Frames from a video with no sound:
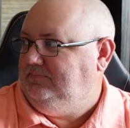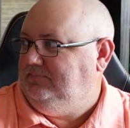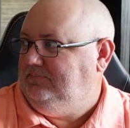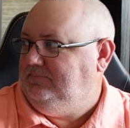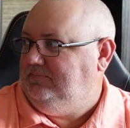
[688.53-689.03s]

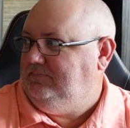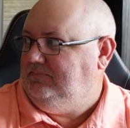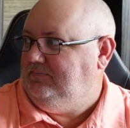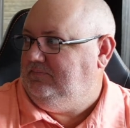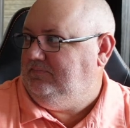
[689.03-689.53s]

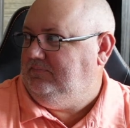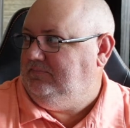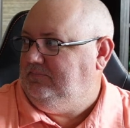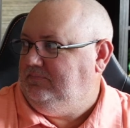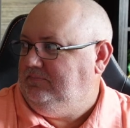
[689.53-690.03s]

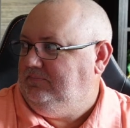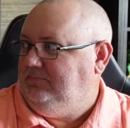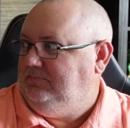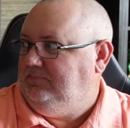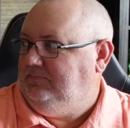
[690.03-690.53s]

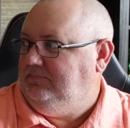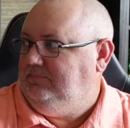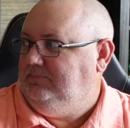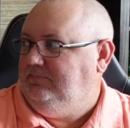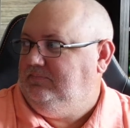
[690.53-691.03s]

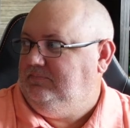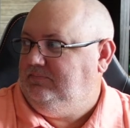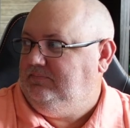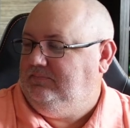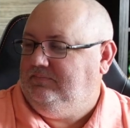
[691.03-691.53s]

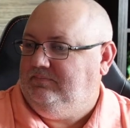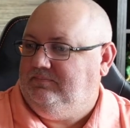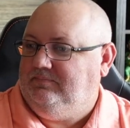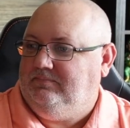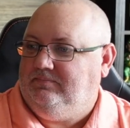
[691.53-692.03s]

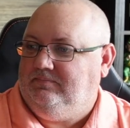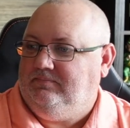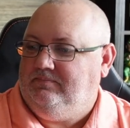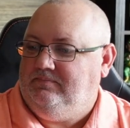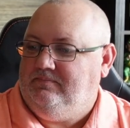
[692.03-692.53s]

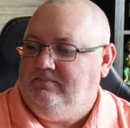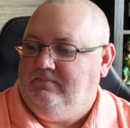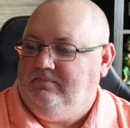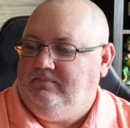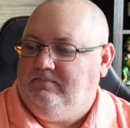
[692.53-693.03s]

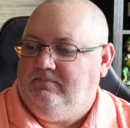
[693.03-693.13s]
[no speech]